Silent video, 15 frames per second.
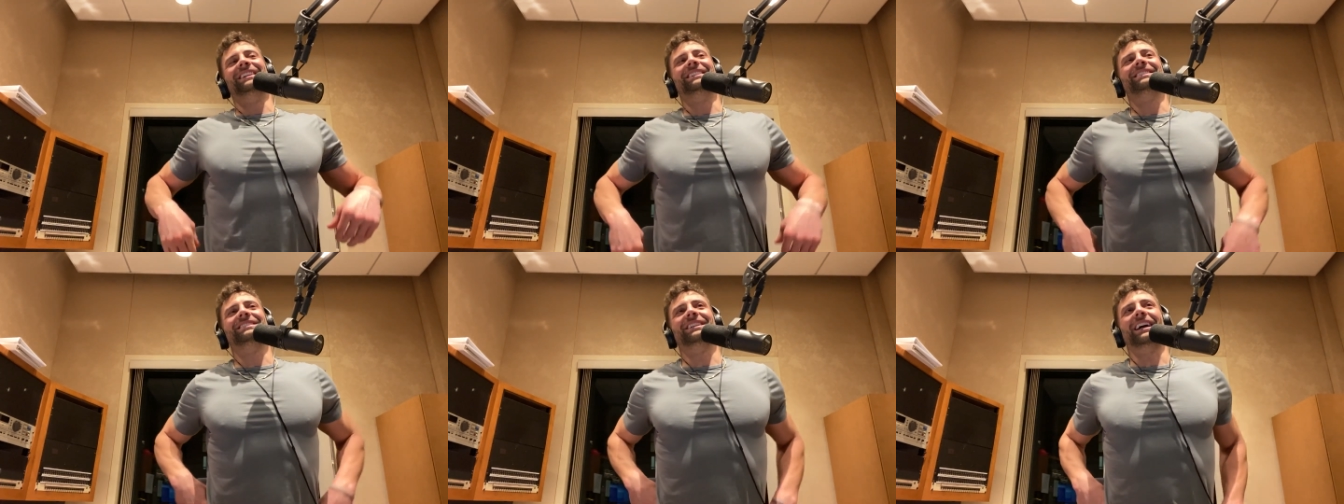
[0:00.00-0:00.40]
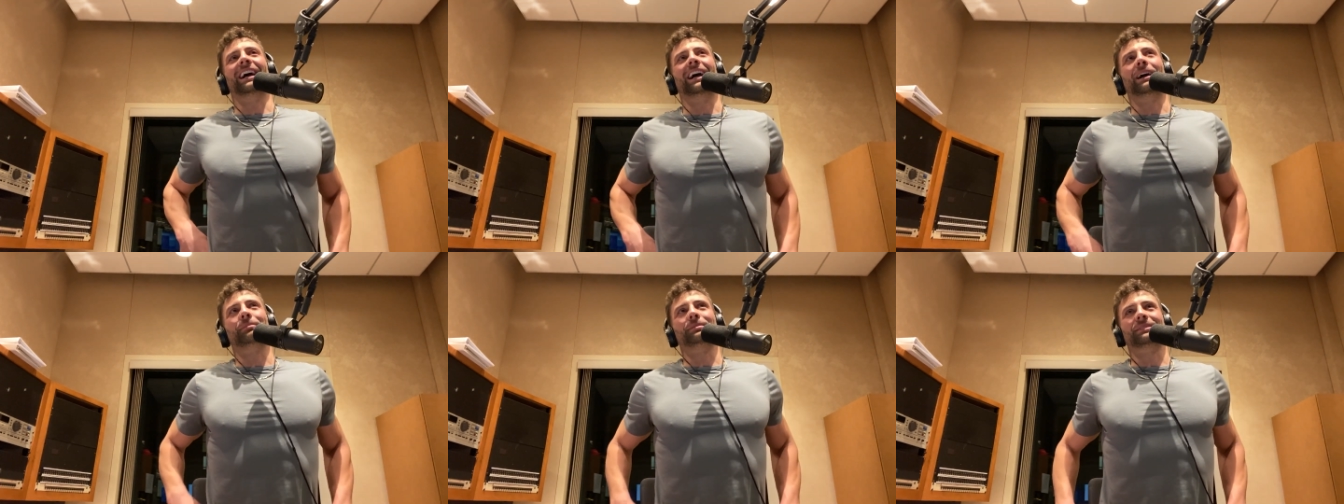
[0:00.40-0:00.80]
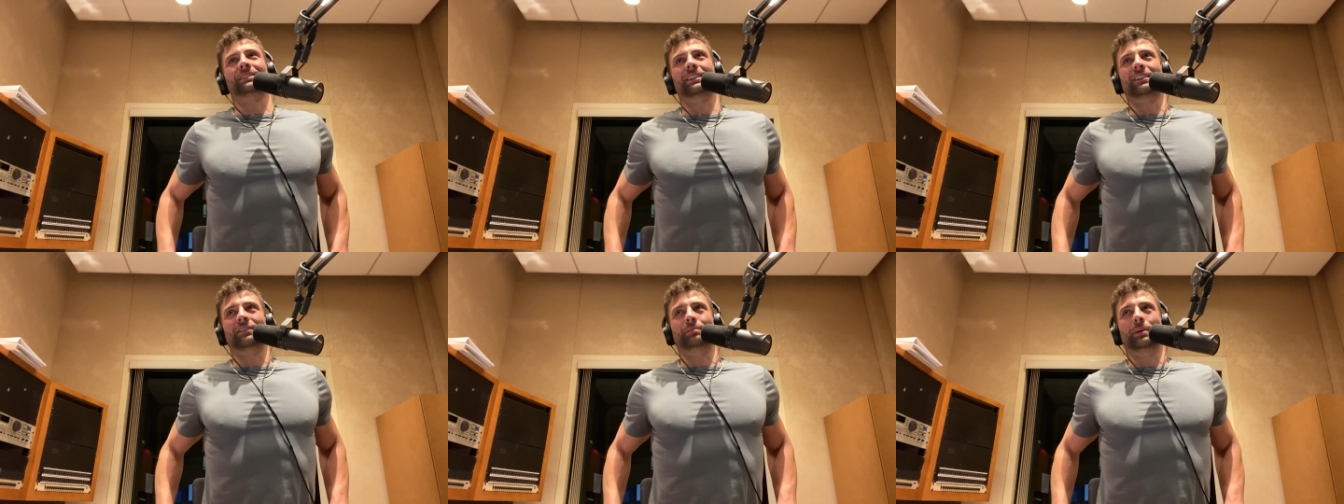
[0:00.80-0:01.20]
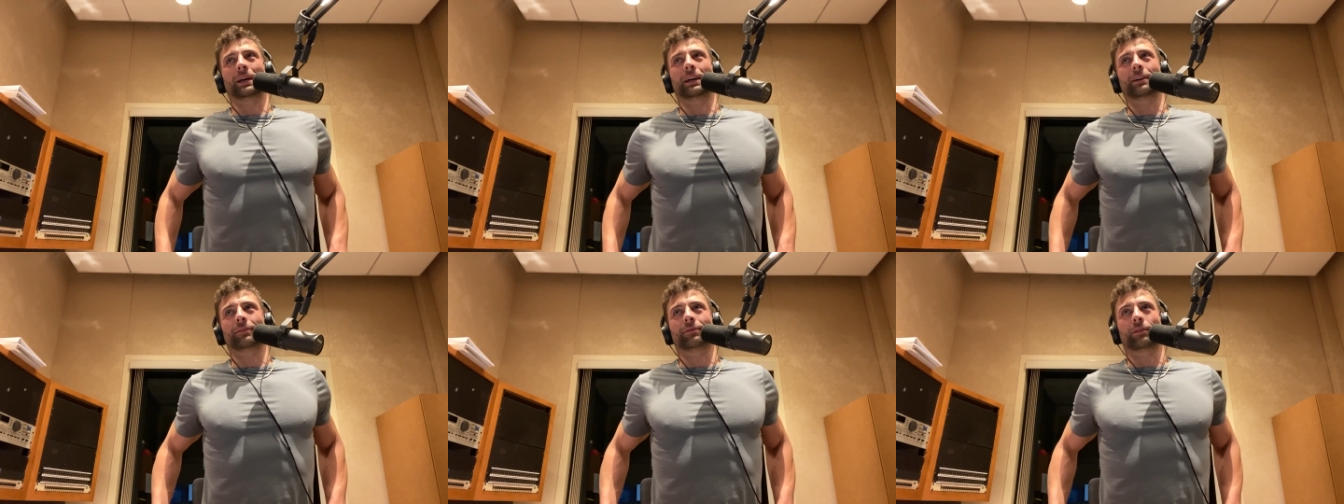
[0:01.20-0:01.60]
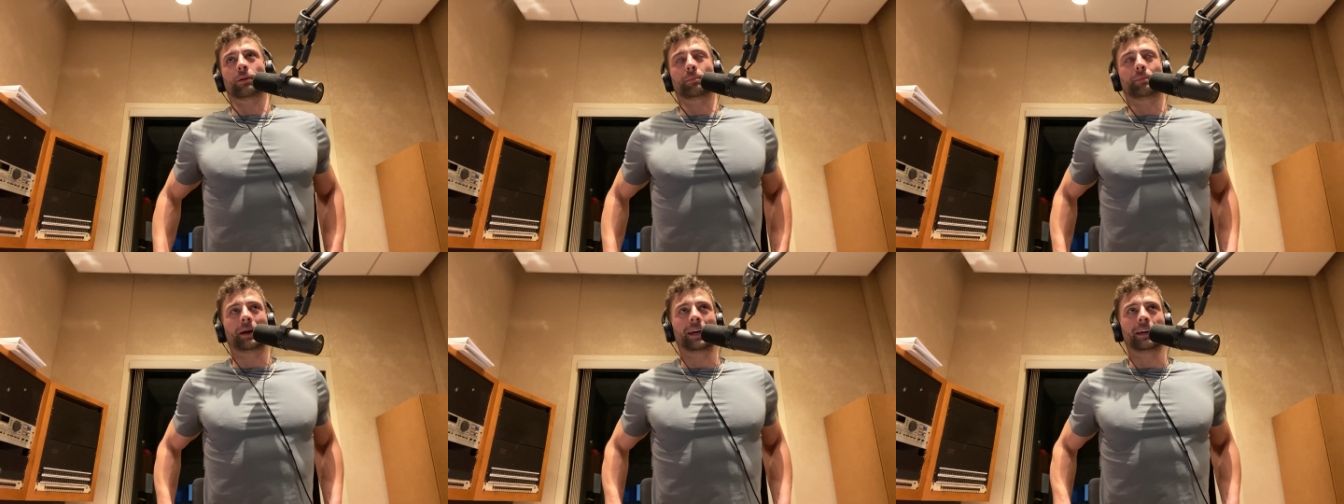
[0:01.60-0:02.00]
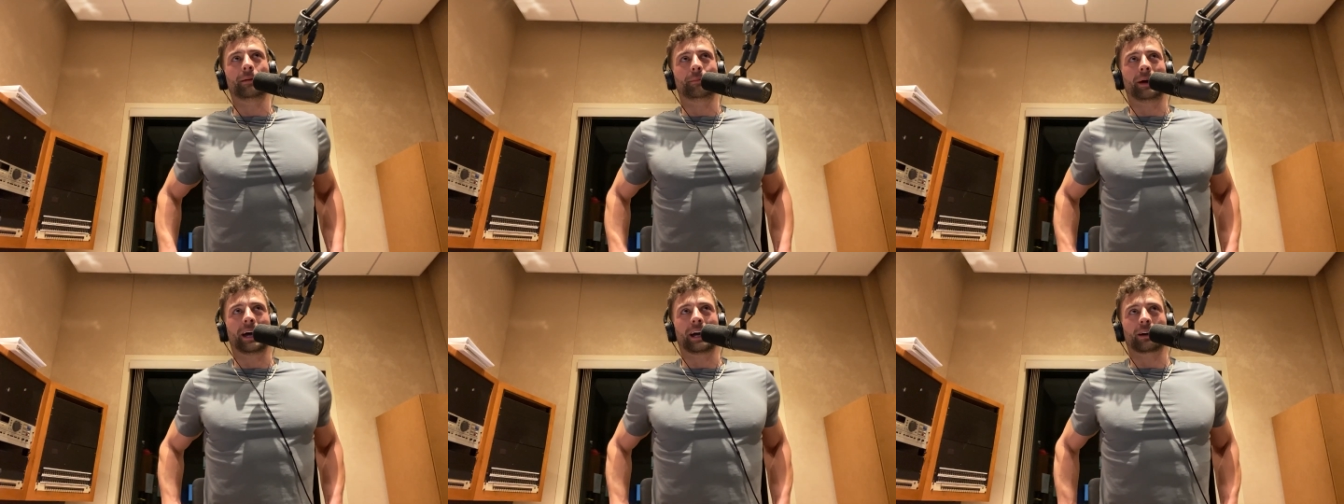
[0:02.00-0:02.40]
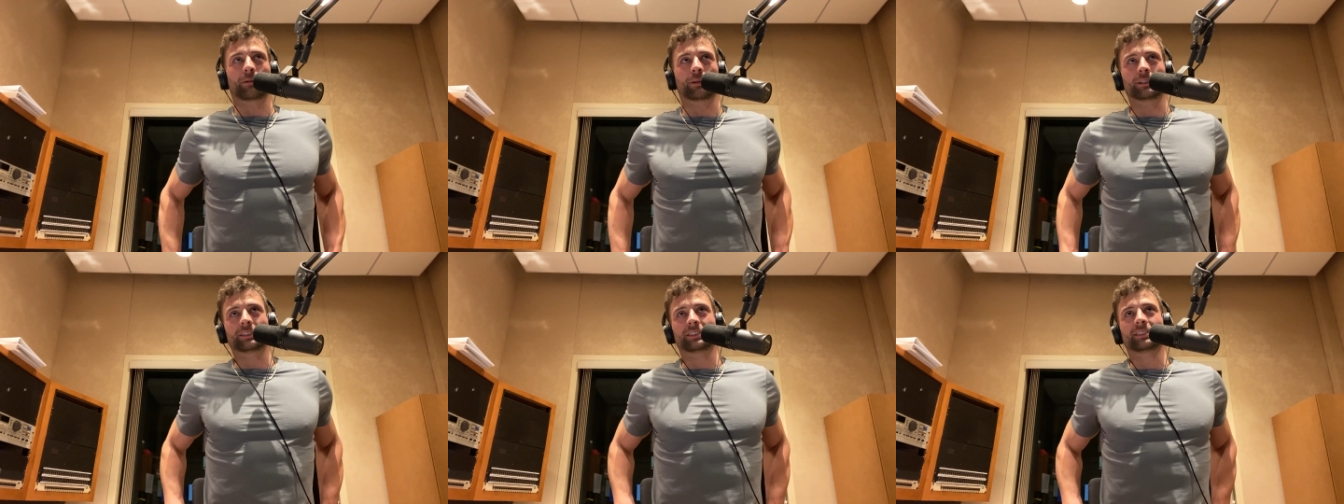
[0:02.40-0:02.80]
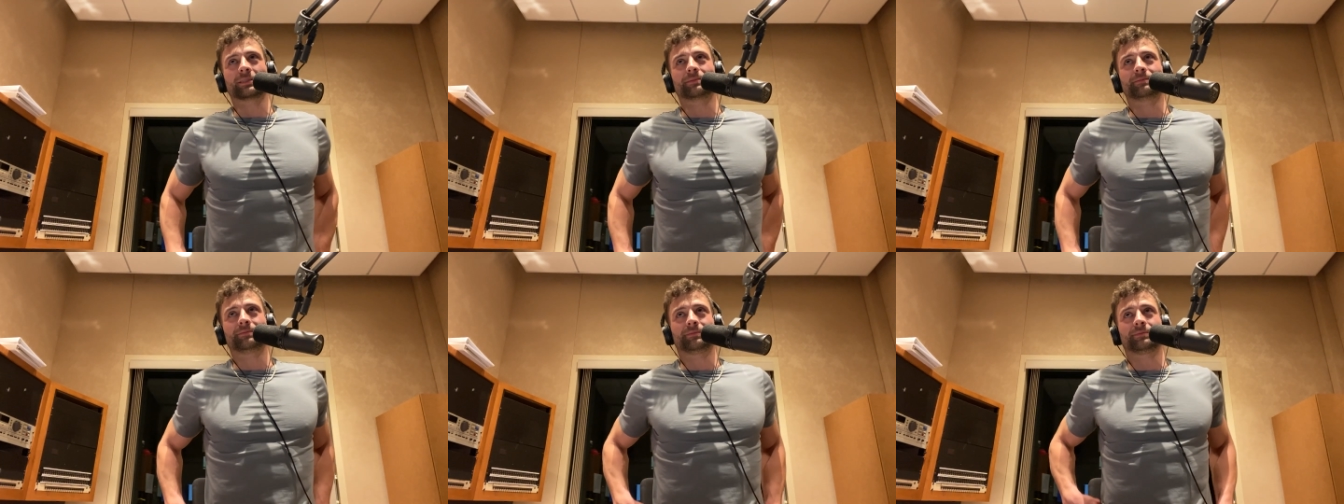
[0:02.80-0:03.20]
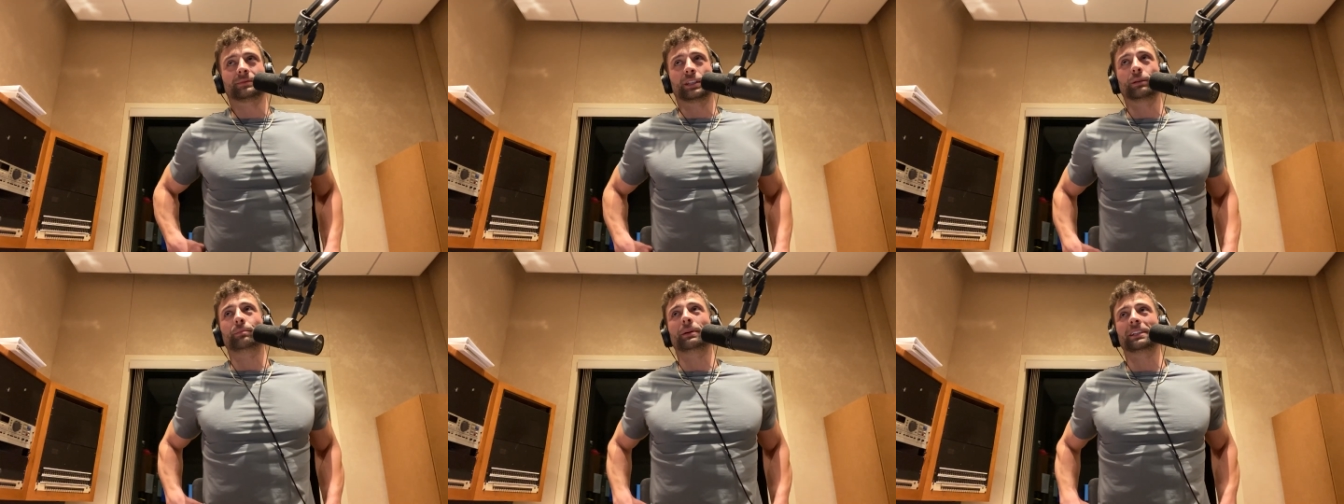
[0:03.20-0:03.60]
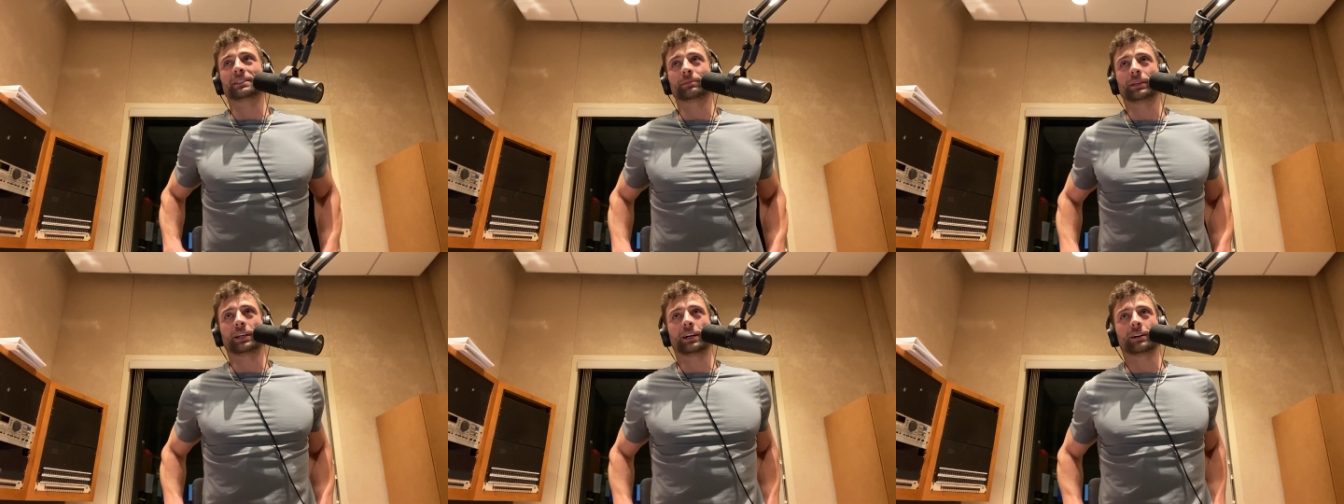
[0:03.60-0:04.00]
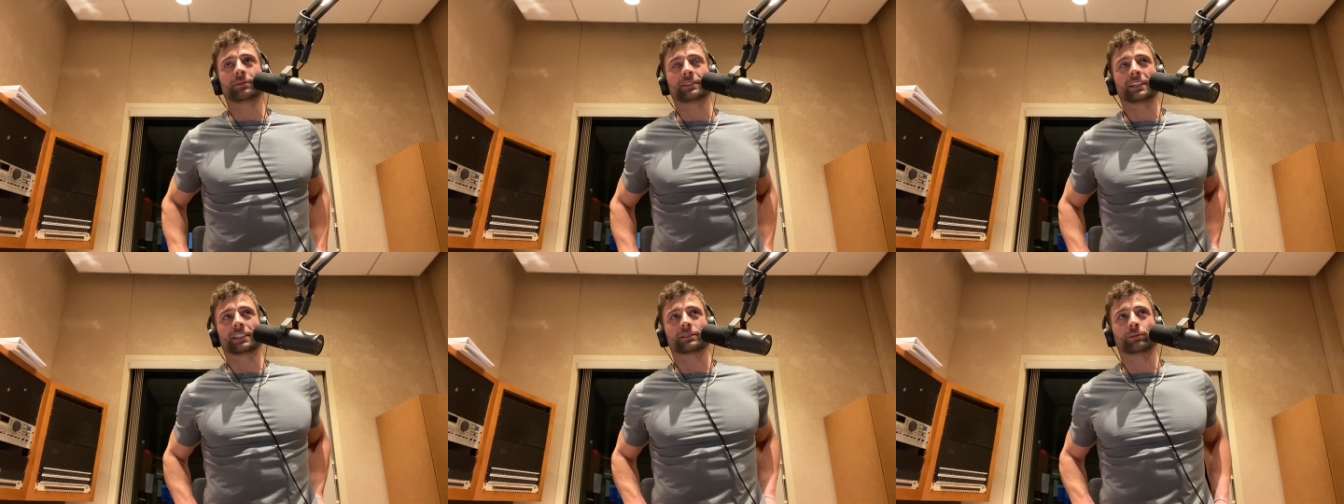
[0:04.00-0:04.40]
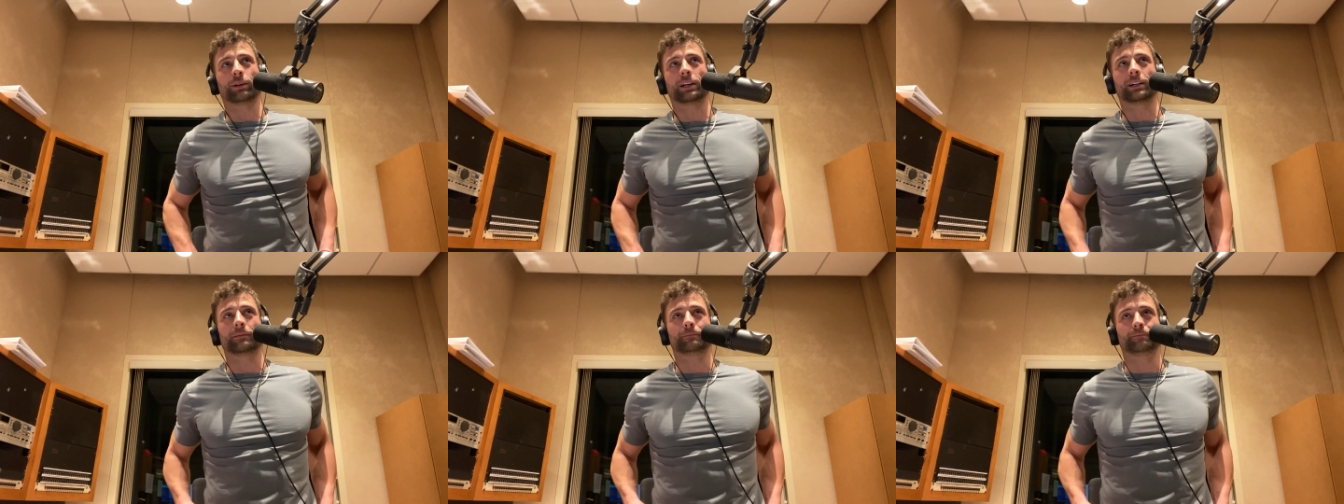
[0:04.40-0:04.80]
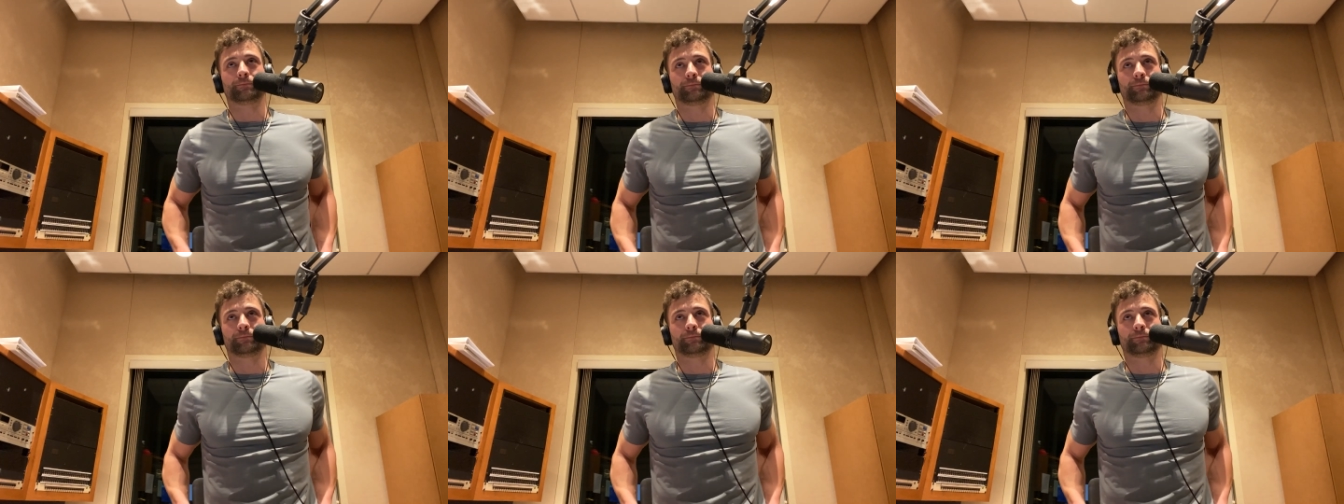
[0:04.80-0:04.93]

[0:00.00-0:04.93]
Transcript: He's opposite of pay it for pay it backwards. You piss me off, guess what?